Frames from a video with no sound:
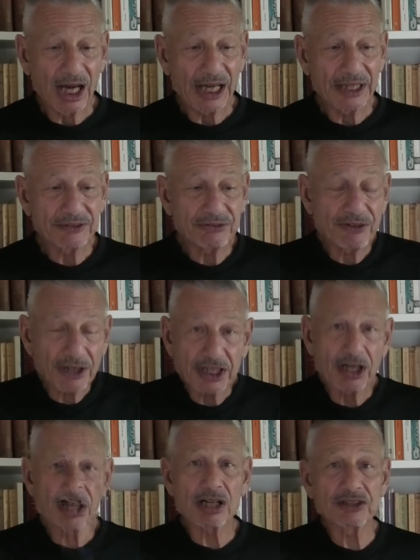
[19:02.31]
It's very
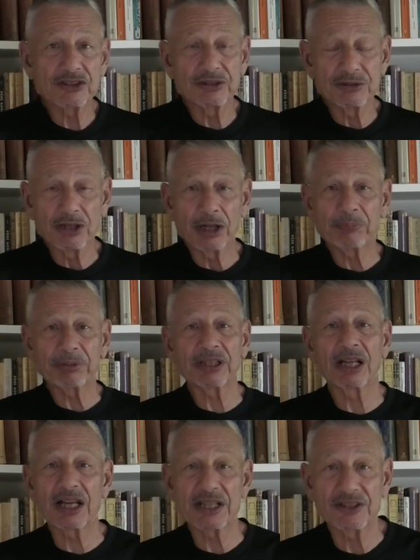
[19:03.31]
hard to
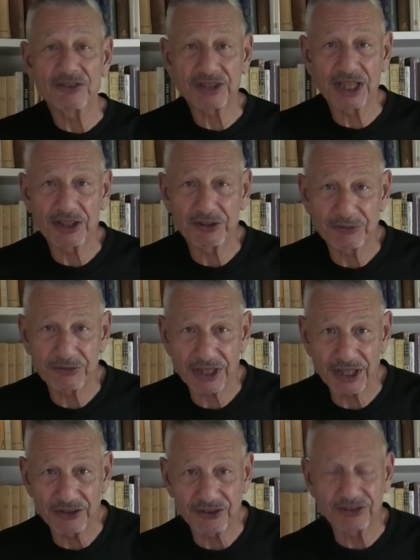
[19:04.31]
apply these kinds of
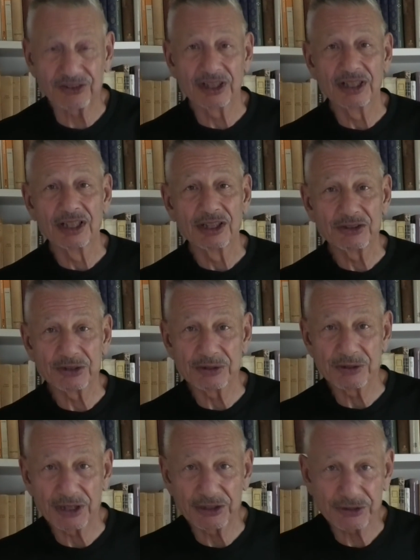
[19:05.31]
tests to
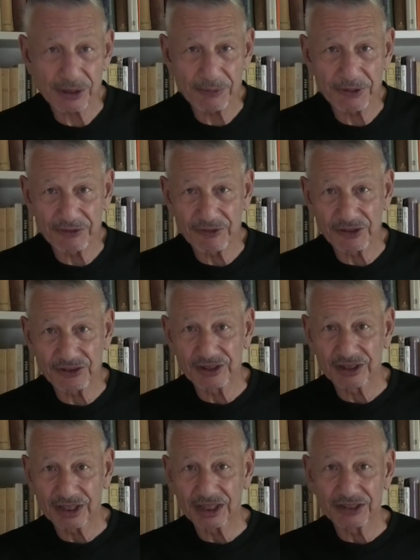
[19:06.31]
interpretivist
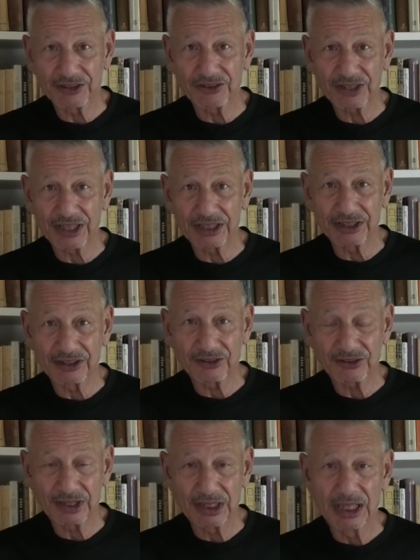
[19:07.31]
understandings.
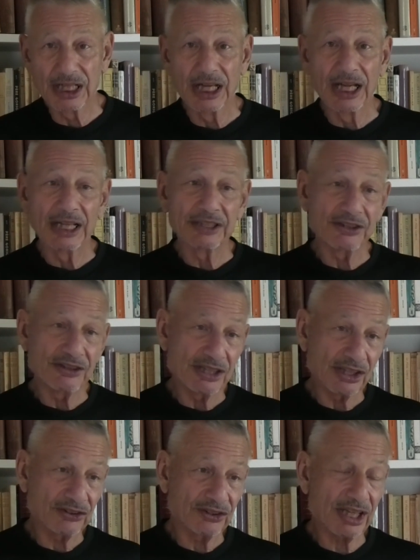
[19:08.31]
To the
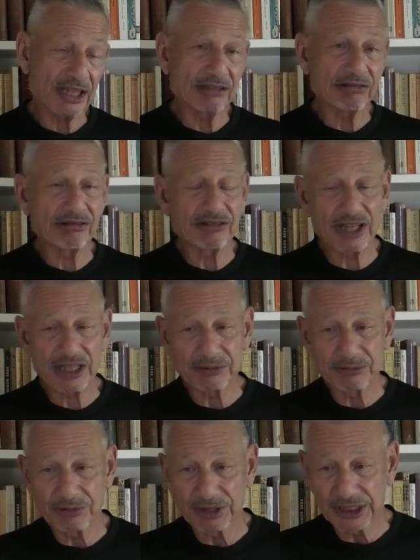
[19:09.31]
extent that
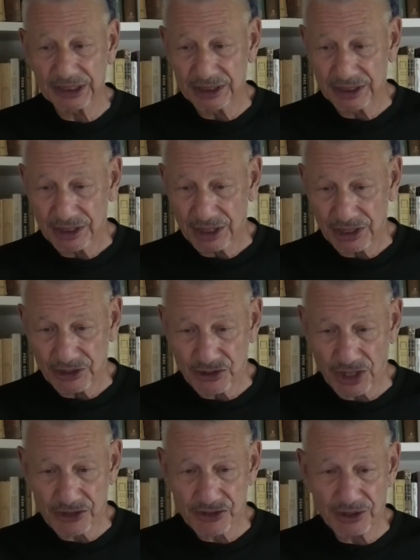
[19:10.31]
we
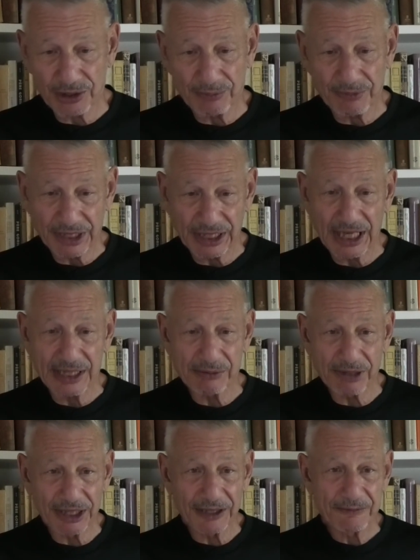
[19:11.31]
judge them in any
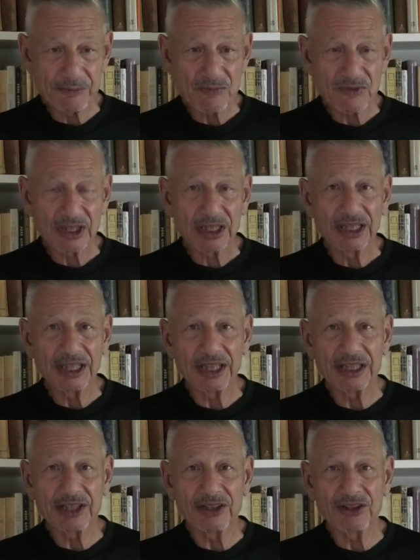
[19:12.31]
way, it
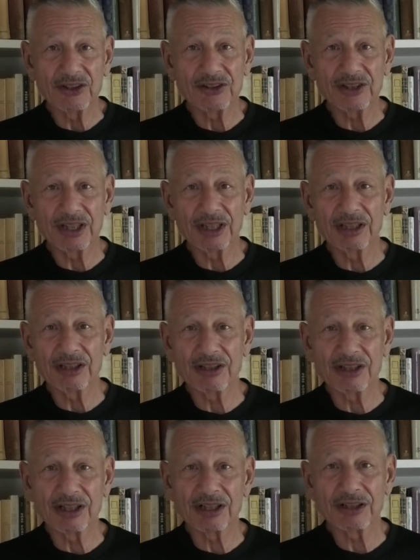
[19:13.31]
is in
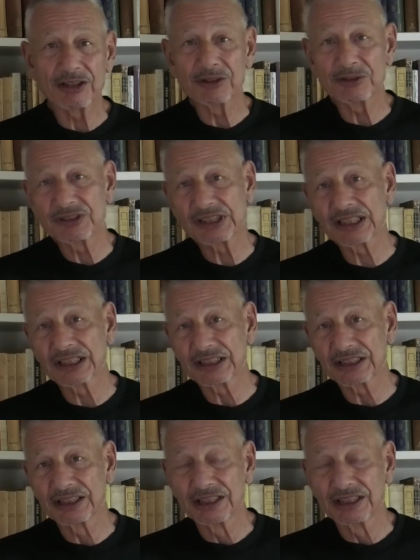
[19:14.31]
their utility.